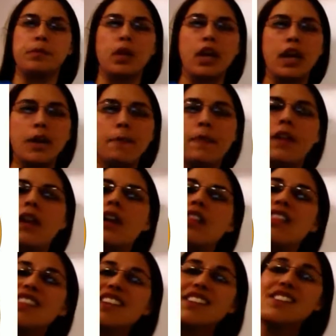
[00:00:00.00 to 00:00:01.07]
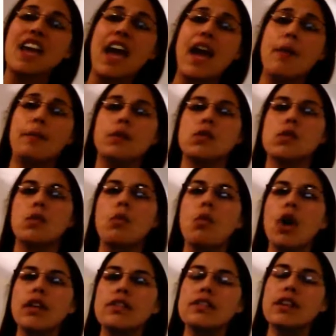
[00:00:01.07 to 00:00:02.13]
Okay? This happens
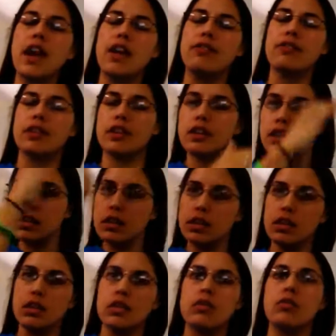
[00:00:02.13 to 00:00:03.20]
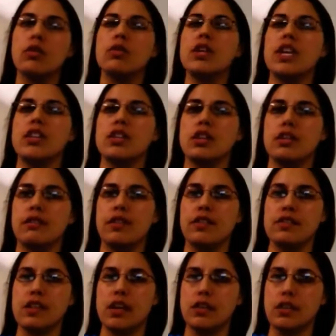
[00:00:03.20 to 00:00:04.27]
once every rotation of the
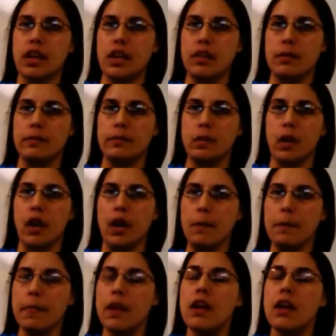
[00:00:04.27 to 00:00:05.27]
cell cycle. Okay?